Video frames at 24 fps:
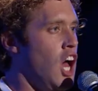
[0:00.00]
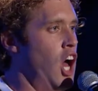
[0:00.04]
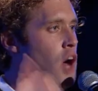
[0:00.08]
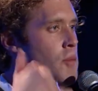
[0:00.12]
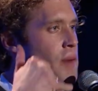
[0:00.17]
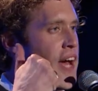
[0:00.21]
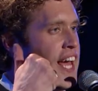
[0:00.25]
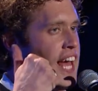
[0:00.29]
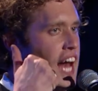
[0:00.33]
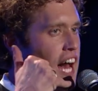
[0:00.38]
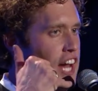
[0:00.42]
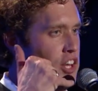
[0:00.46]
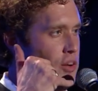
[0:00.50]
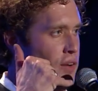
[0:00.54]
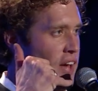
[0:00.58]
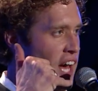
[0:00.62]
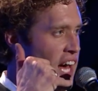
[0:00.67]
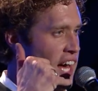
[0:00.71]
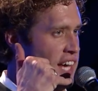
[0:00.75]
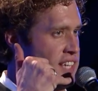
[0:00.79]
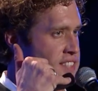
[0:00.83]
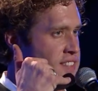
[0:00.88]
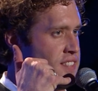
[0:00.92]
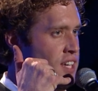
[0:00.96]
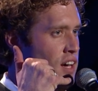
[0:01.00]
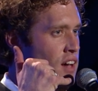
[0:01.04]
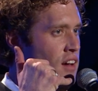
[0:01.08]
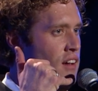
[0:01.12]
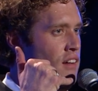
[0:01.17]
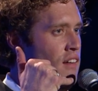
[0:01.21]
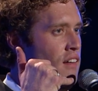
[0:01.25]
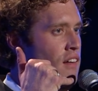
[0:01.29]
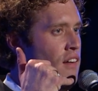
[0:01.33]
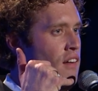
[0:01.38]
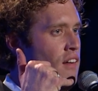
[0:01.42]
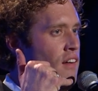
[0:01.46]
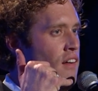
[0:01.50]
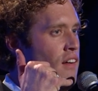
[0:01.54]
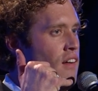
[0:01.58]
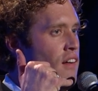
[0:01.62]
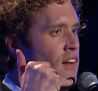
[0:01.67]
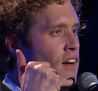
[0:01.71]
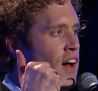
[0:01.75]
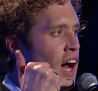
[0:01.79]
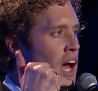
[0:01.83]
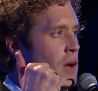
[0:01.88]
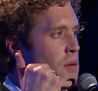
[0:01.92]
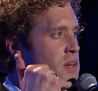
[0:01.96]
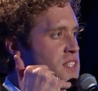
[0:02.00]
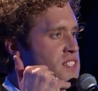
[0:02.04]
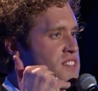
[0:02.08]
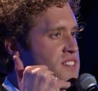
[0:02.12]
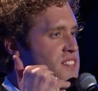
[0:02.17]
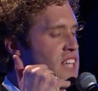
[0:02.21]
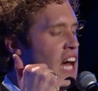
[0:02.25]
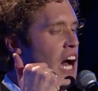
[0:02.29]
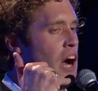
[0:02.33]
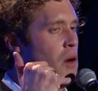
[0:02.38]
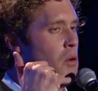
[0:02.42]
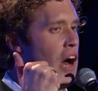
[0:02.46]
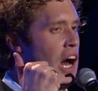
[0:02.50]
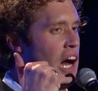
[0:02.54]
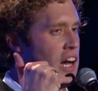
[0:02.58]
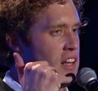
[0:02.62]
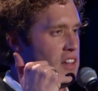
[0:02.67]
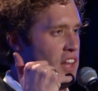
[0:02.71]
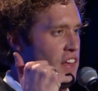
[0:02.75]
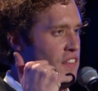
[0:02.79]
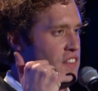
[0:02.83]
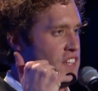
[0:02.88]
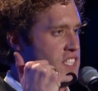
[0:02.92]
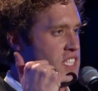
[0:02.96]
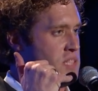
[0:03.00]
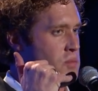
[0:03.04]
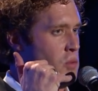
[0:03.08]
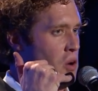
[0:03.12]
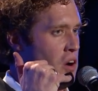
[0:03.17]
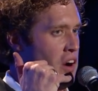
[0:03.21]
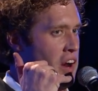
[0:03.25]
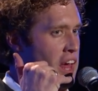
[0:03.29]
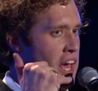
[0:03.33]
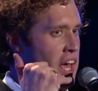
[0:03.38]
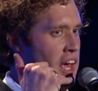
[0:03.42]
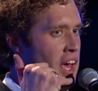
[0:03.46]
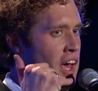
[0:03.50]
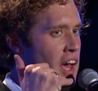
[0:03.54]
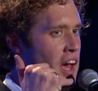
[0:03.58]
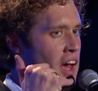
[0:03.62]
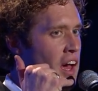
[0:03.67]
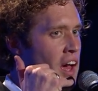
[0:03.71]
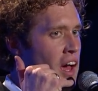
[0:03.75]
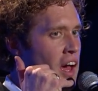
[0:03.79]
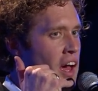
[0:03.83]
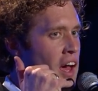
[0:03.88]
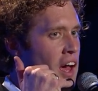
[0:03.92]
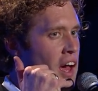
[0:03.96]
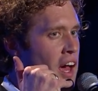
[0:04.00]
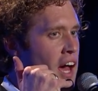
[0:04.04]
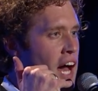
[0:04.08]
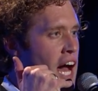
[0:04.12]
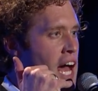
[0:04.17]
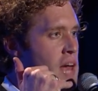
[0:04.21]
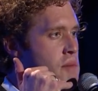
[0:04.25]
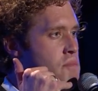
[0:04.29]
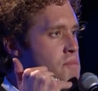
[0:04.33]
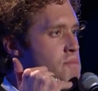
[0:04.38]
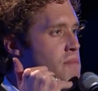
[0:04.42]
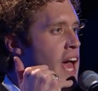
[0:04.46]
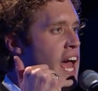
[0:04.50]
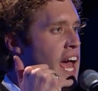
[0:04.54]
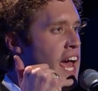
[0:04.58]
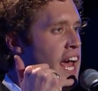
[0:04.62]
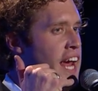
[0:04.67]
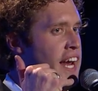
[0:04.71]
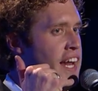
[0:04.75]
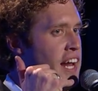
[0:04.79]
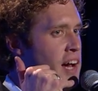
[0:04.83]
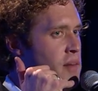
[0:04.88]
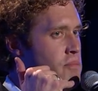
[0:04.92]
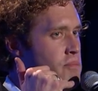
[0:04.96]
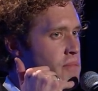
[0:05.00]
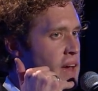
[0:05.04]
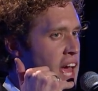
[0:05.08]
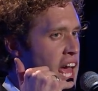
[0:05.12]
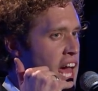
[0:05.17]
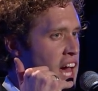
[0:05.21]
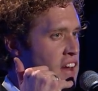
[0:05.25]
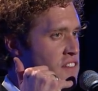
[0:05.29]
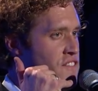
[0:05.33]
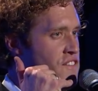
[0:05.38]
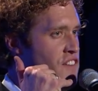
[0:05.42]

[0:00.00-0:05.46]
oh my God, you guys. I was so ugly this morning. I made a man